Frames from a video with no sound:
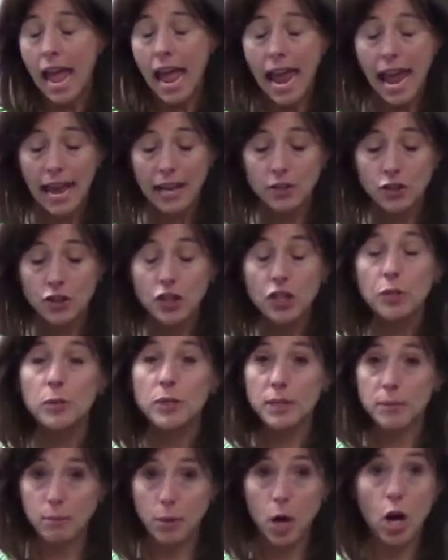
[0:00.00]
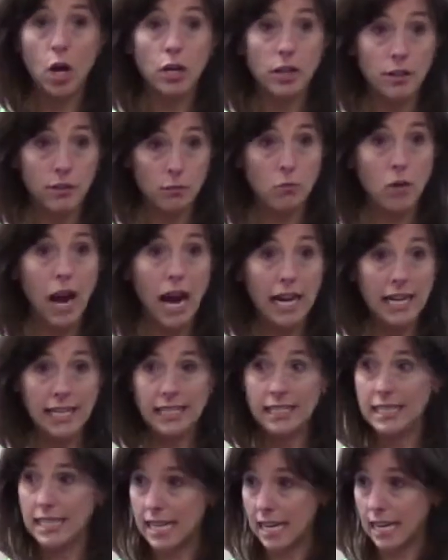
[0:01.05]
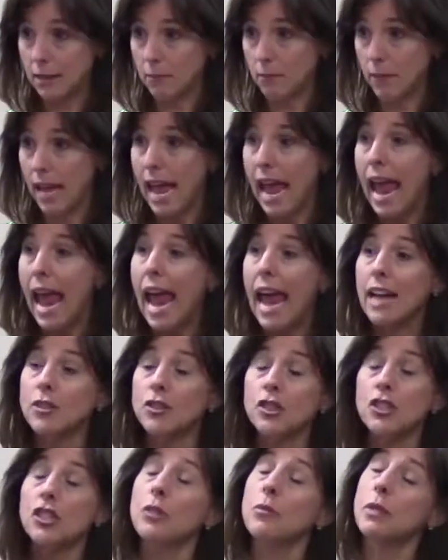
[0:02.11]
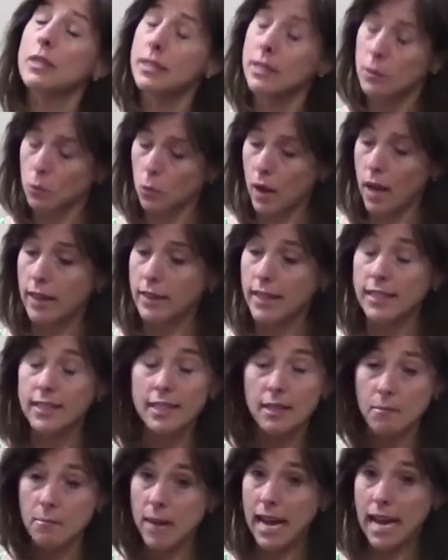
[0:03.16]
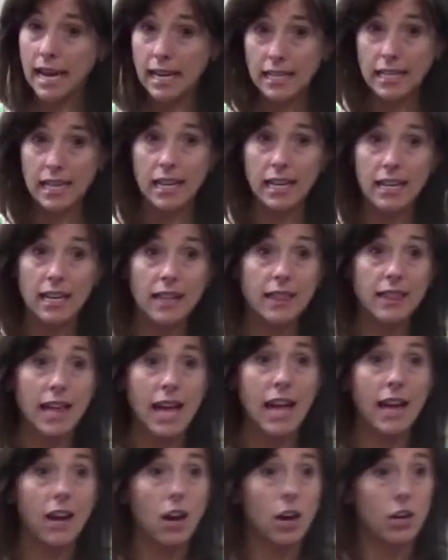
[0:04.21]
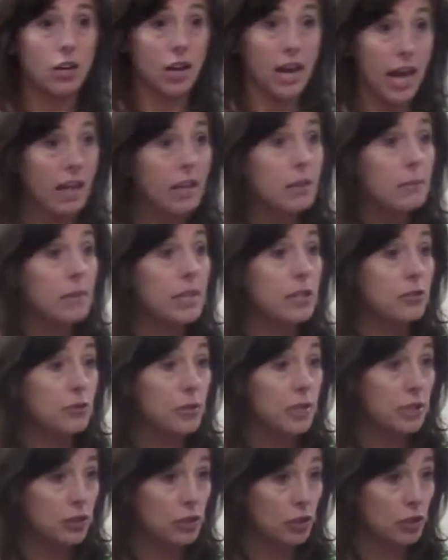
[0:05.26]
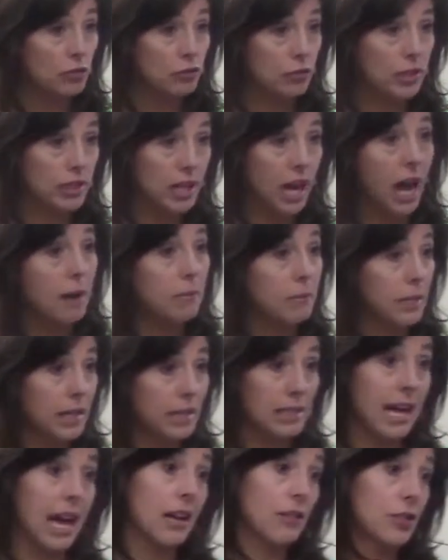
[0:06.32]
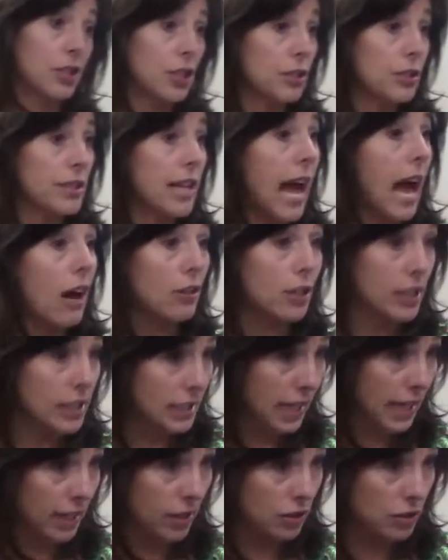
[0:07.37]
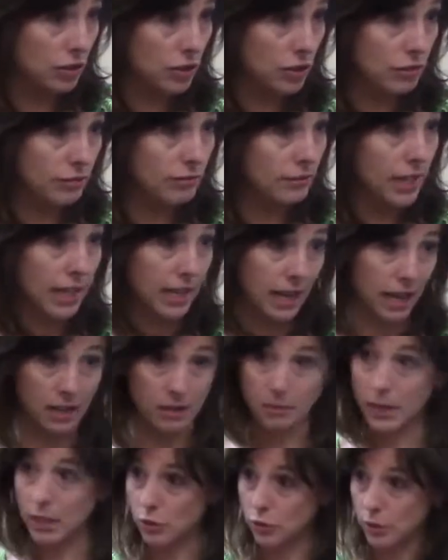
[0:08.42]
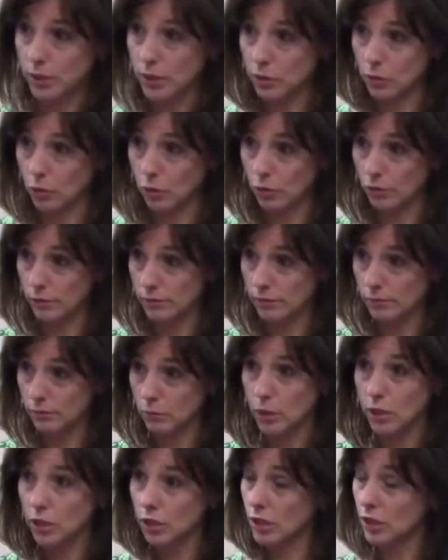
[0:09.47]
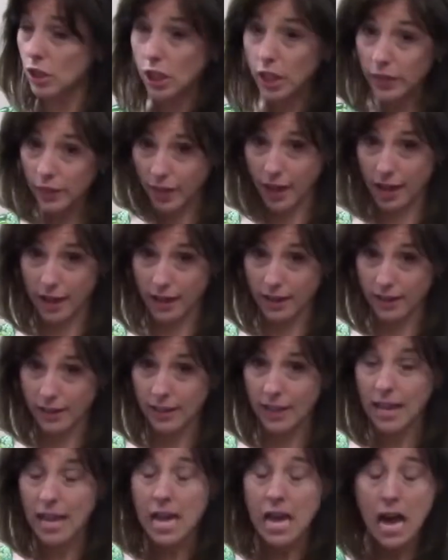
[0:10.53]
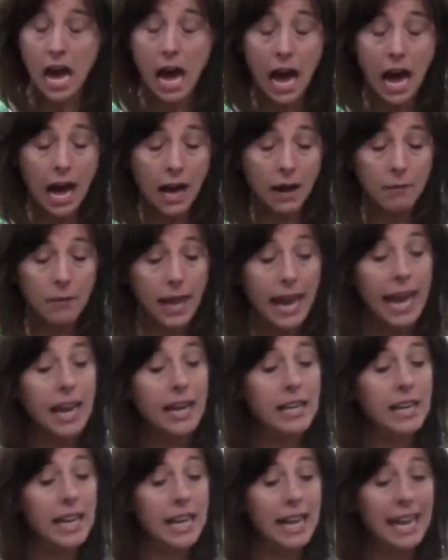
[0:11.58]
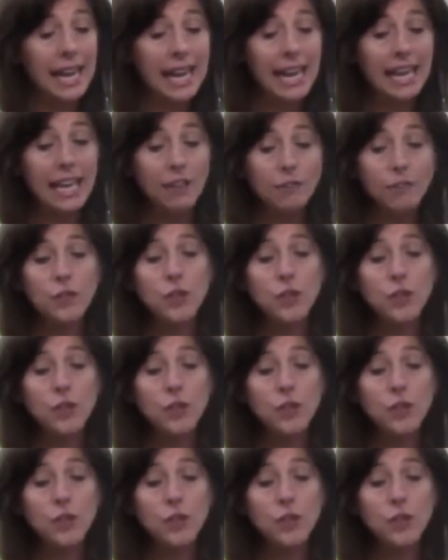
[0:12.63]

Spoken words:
And she was a part of the writing team. And she was the one that demanded that our elementary children not be allowed to use calculators in elementary school, which is a good thing. And if